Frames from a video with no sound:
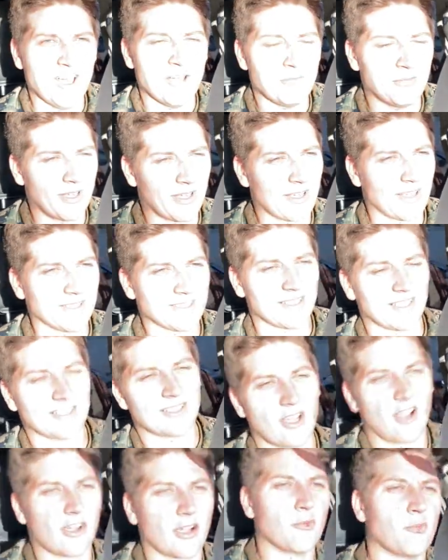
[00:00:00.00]
Because they
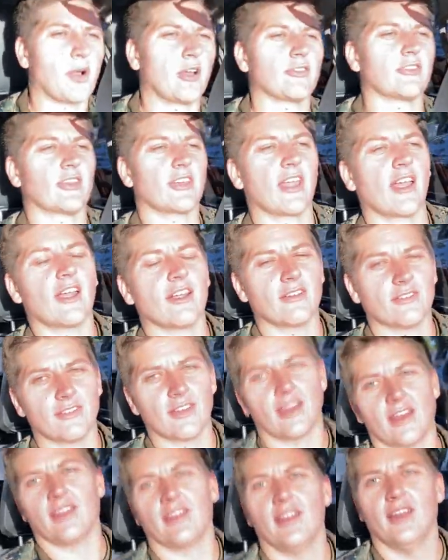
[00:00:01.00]
talk about the care
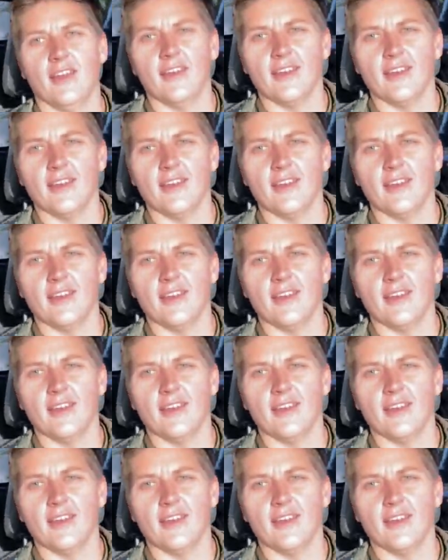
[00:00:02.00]
that